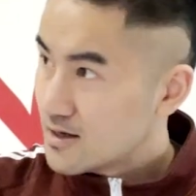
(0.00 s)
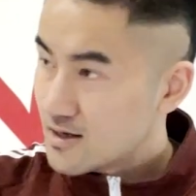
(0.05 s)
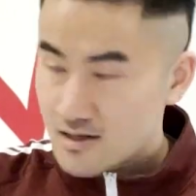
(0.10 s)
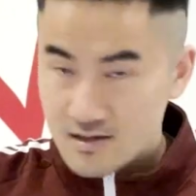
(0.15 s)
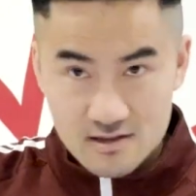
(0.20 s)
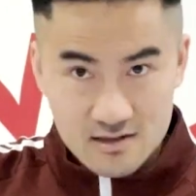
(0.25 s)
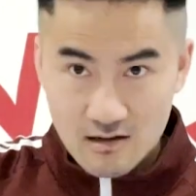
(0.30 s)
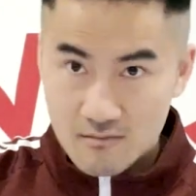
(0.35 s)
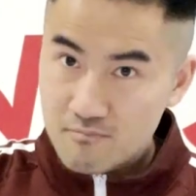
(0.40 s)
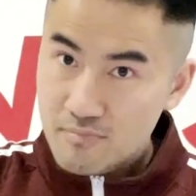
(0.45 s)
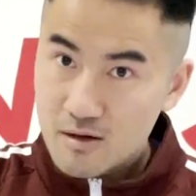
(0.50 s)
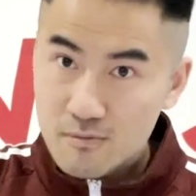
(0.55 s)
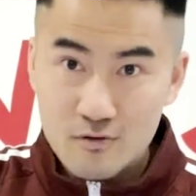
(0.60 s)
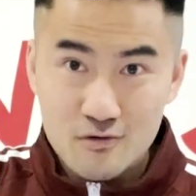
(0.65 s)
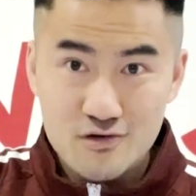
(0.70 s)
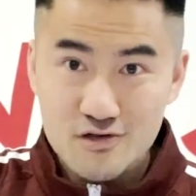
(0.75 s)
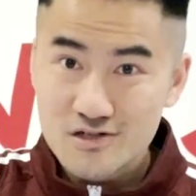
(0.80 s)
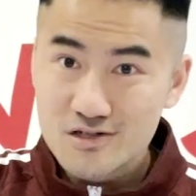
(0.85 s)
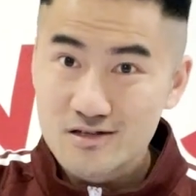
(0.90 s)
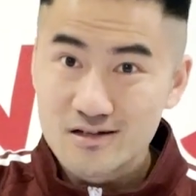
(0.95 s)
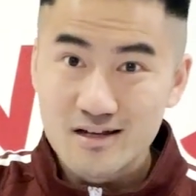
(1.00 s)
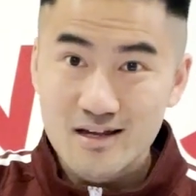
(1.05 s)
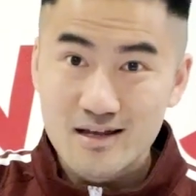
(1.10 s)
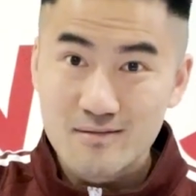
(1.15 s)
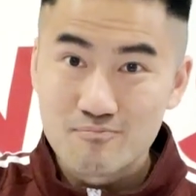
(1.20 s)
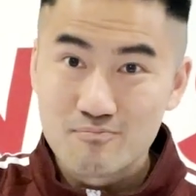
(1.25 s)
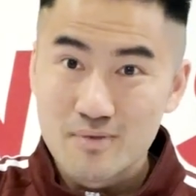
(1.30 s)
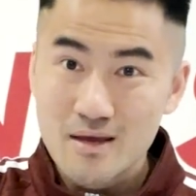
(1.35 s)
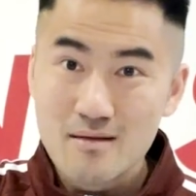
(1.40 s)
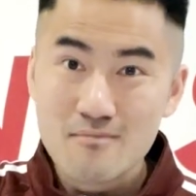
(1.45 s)
Some people are just going to
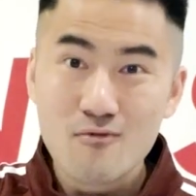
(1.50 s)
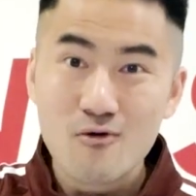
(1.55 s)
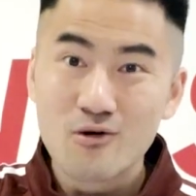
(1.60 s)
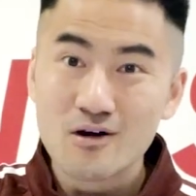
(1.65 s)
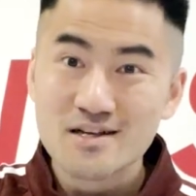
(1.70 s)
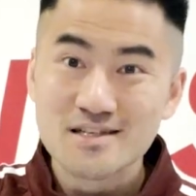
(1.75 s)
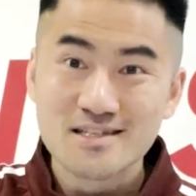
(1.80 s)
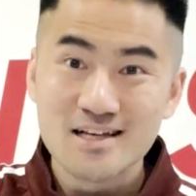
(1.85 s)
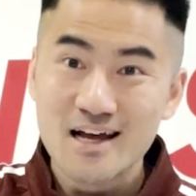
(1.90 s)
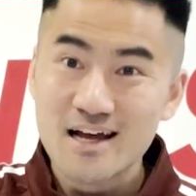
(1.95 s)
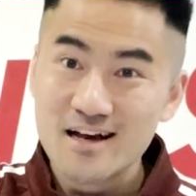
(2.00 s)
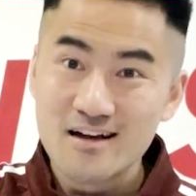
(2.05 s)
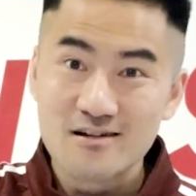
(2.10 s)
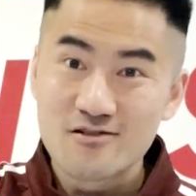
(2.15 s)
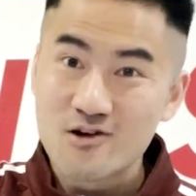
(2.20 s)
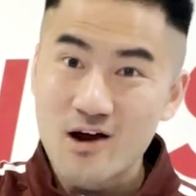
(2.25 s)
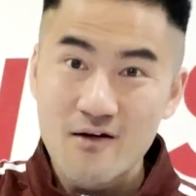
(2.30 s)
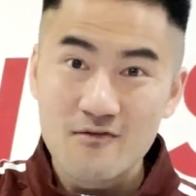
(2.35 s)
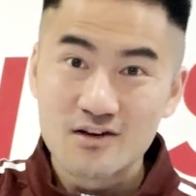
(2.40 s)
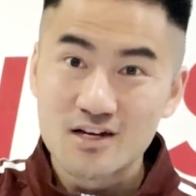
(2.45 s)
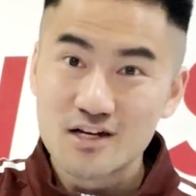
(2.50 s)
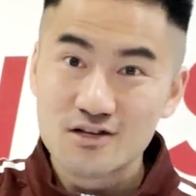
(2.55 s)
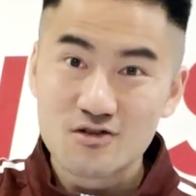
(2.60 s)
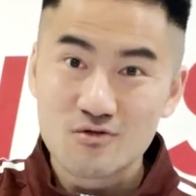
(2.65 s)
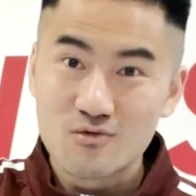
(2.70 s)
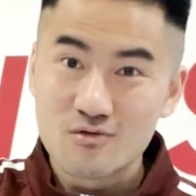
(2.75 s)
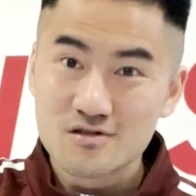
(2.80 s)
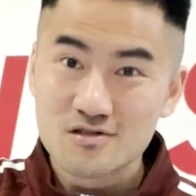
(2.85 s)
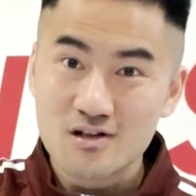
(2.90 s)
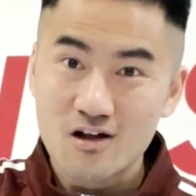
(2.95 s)
be more excited and gravitate
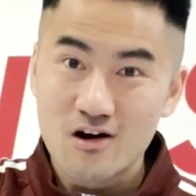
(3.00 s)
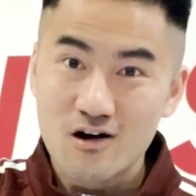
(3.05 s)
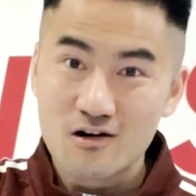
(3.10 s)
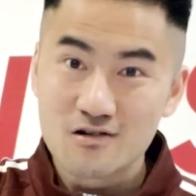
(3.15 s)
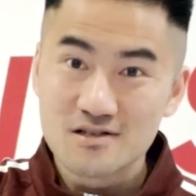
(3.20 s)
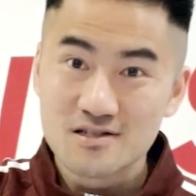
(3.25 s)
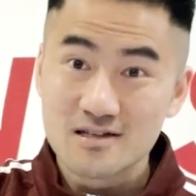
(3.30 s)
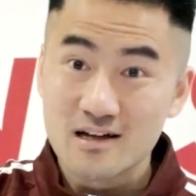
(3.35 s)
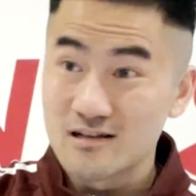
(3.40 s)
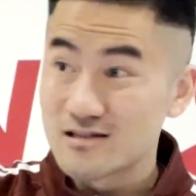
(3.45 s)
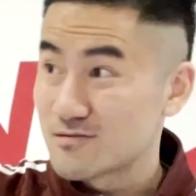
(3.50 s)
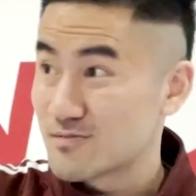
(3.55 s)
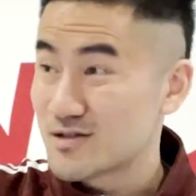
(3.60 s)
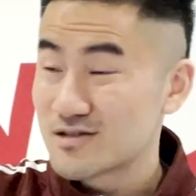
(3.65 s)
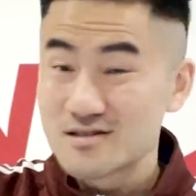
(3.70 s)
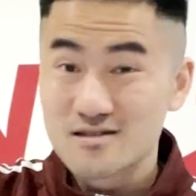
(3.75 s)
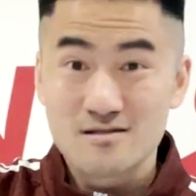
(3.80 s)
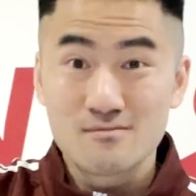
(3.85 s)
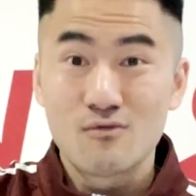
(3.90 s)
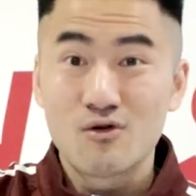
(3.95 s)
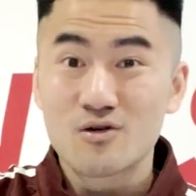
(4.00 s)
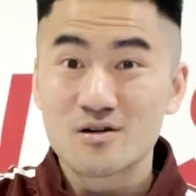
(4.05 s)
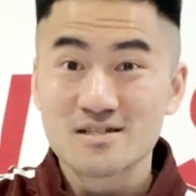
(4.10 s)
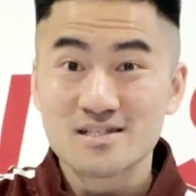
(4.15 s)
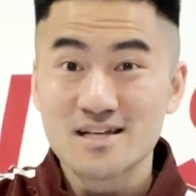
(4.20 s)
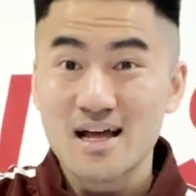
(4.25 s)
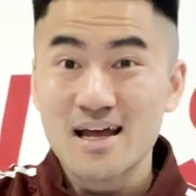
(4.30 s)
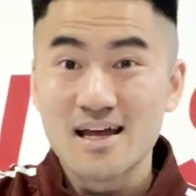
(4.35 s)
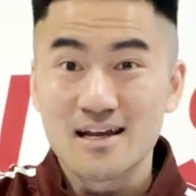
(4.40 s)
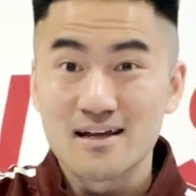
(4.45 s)
towards the hard styles because it's more
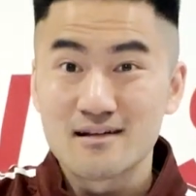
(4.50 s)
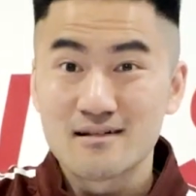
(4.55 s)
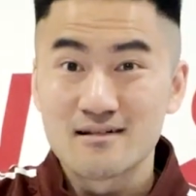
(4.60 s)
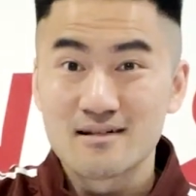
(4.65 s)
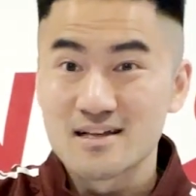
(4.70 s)
exciting.